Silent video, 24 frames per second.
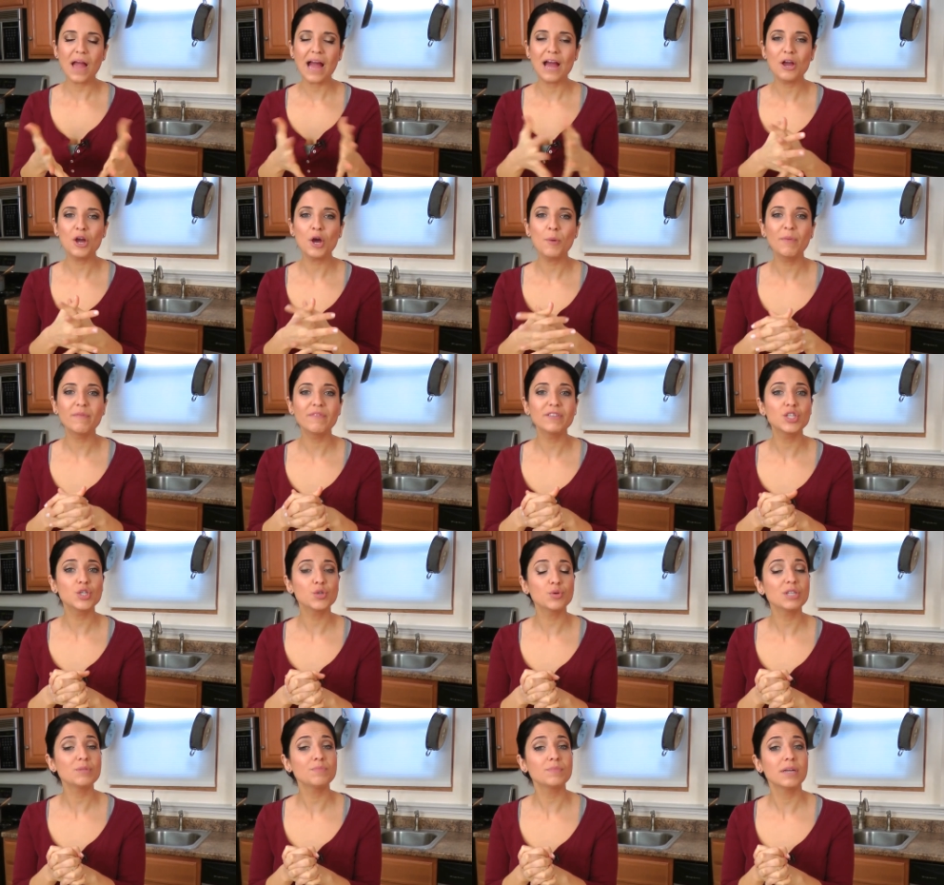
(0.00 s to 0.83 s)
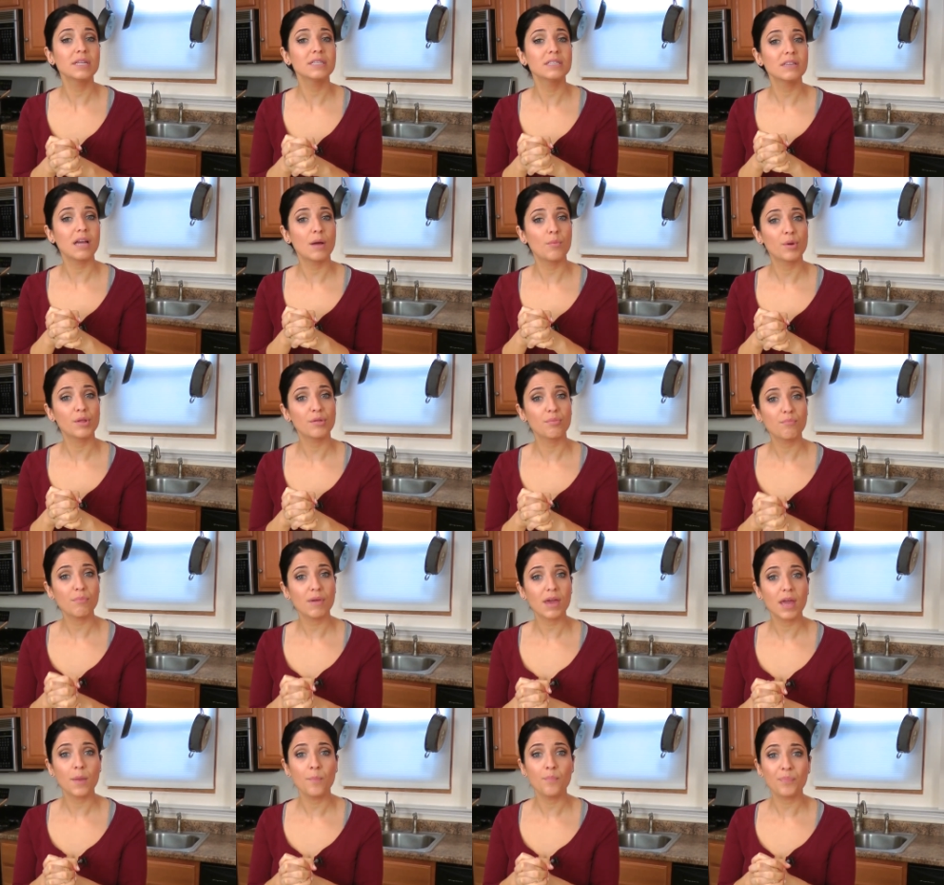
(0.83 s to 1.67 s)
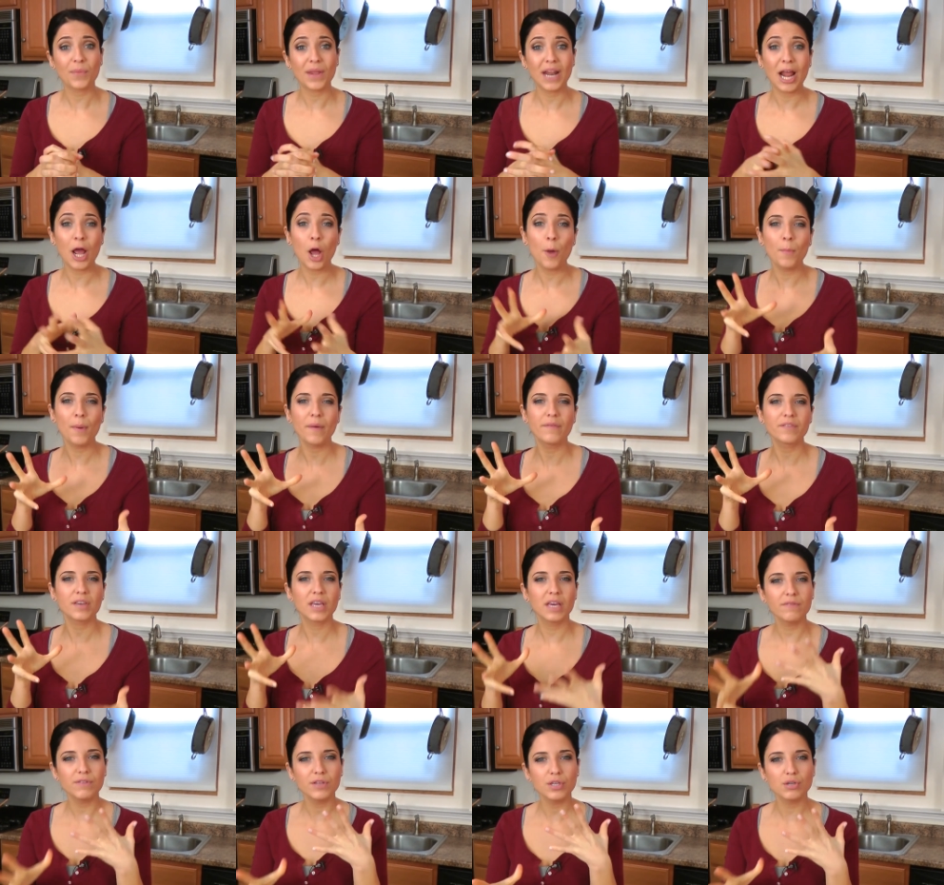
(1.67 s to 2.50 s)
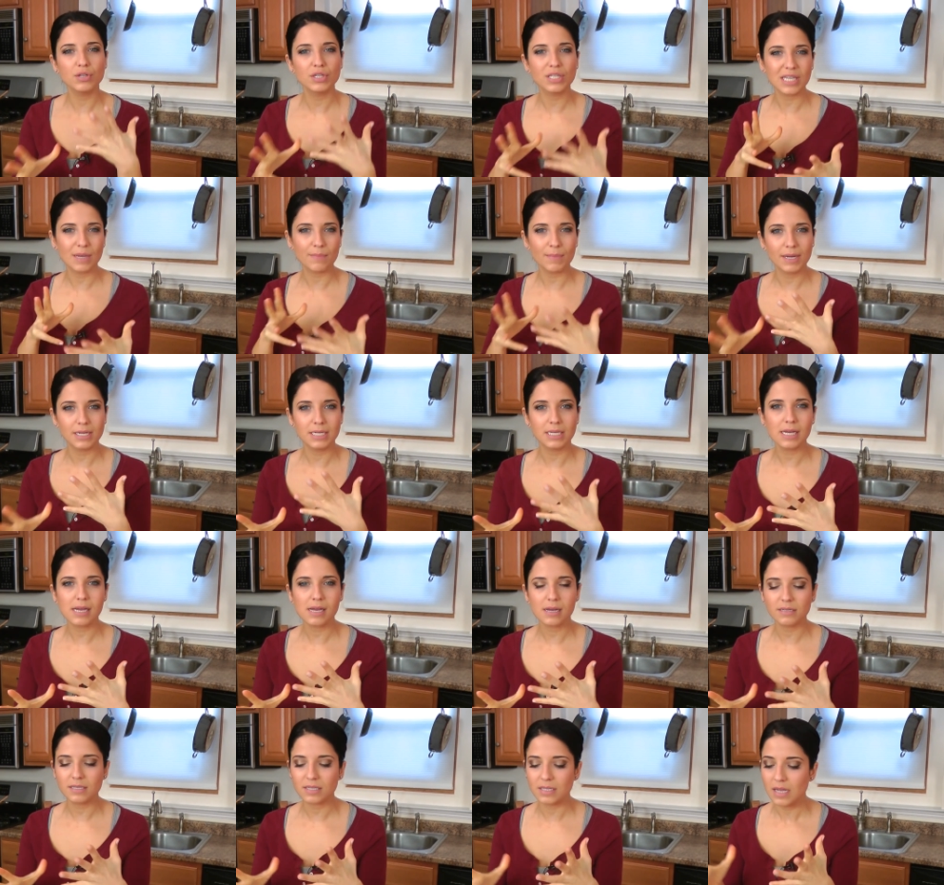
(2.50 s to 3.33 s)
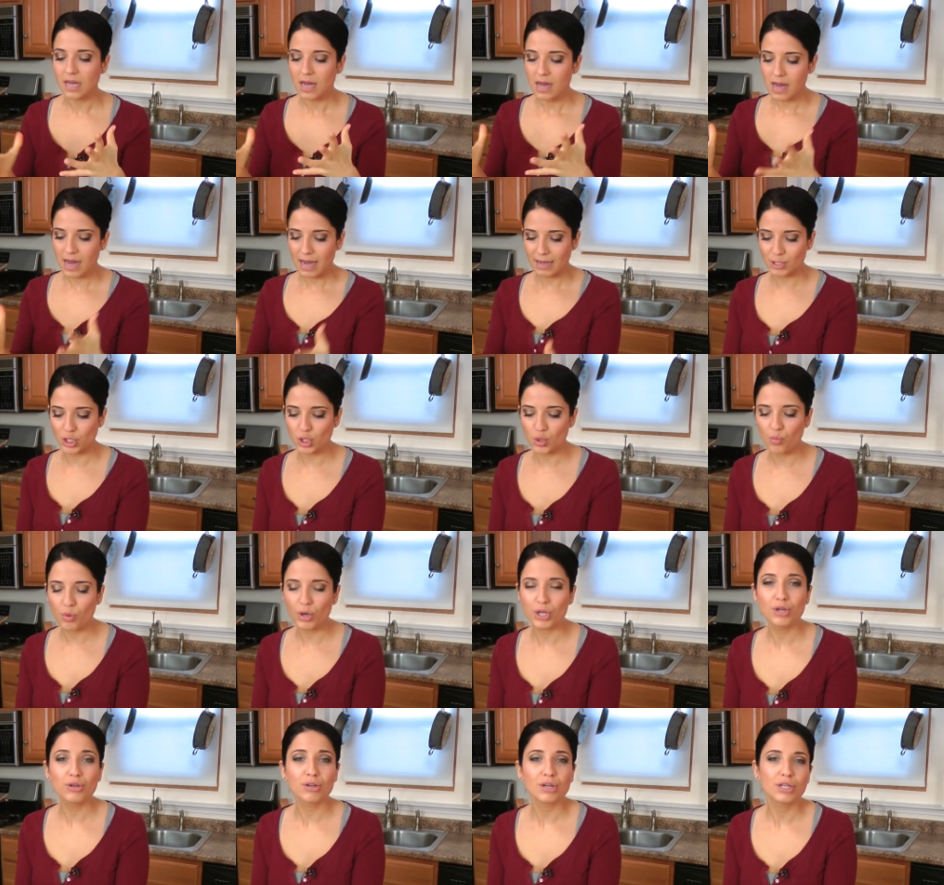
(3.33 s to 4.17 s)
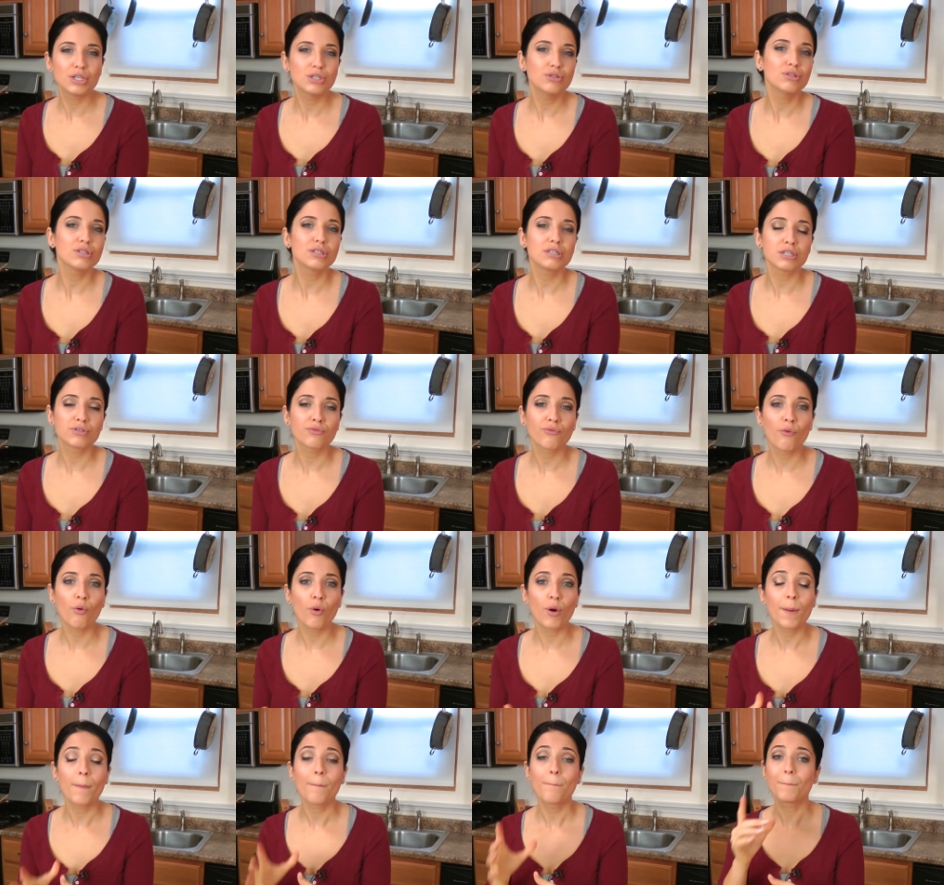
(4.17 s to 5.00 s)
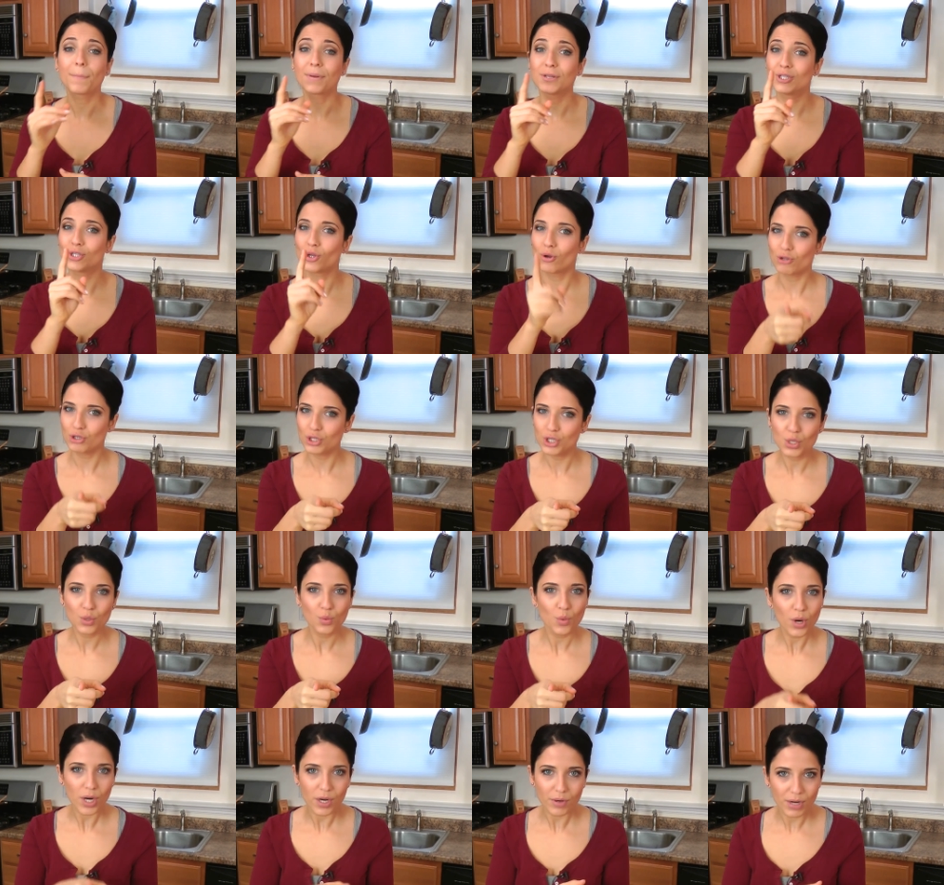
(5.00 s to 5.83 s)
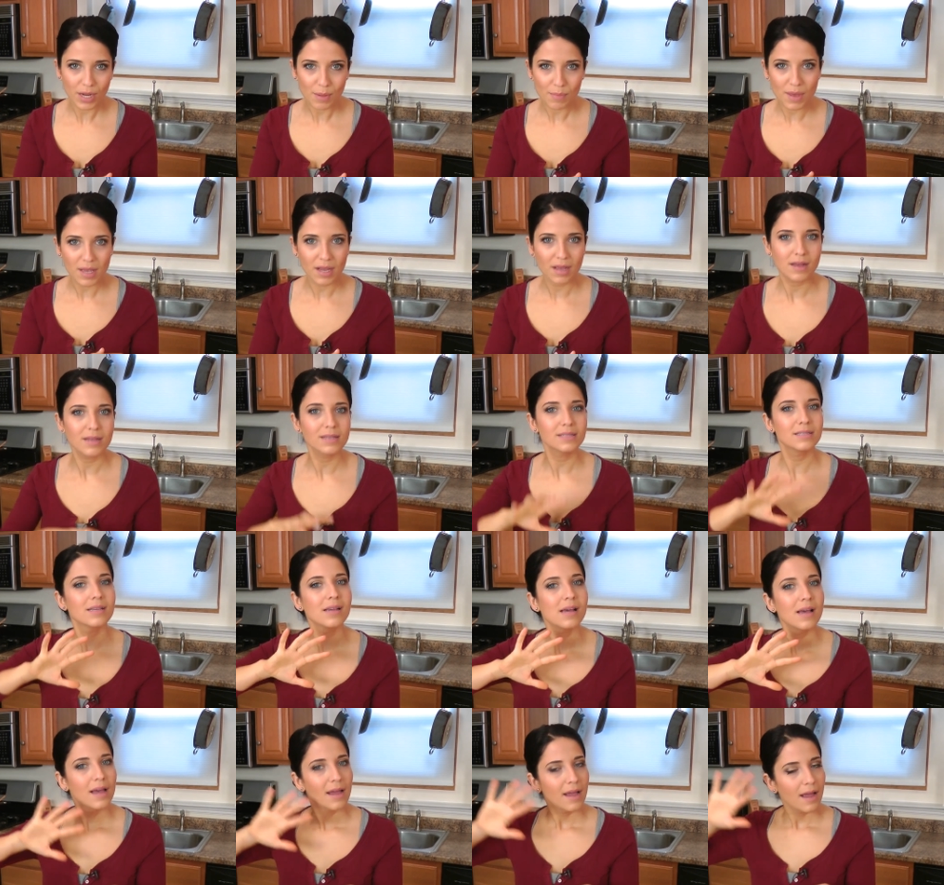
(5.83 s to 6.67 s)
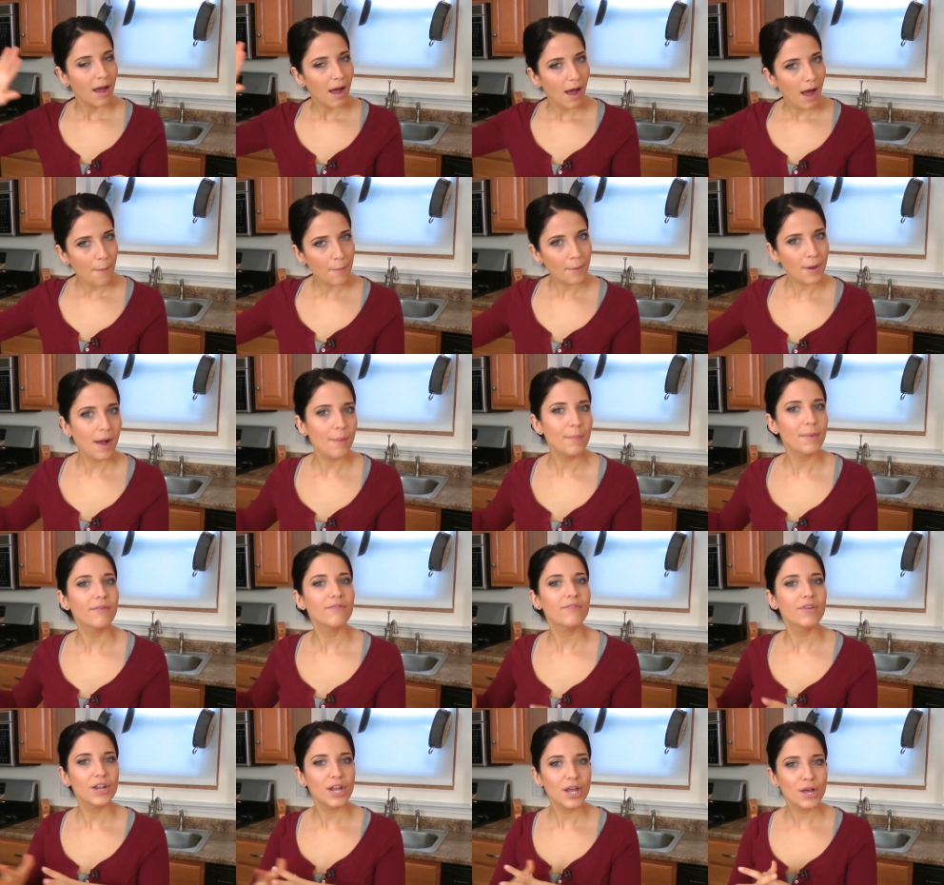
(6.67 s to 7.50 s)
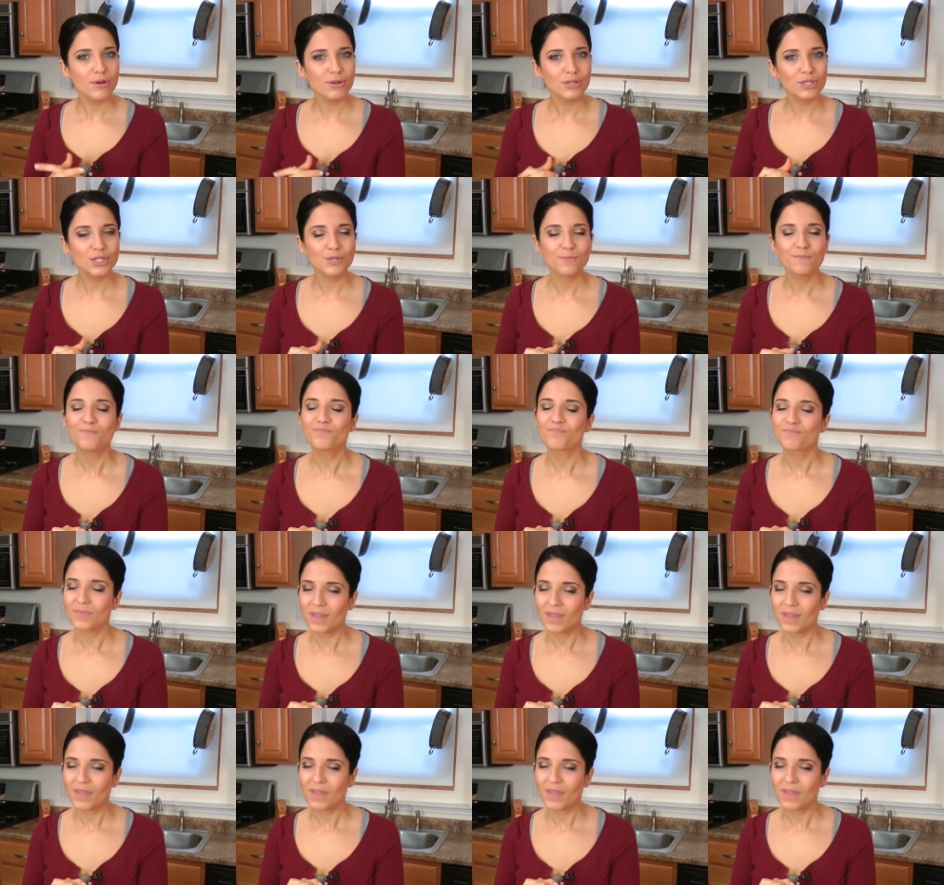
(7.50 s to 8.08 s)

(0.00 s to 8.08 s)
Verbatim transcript: I hope you've enjoyed spending time with me, and I hope I've given you some ideas as to what you can use this for, but don't you worry because upcoming videos,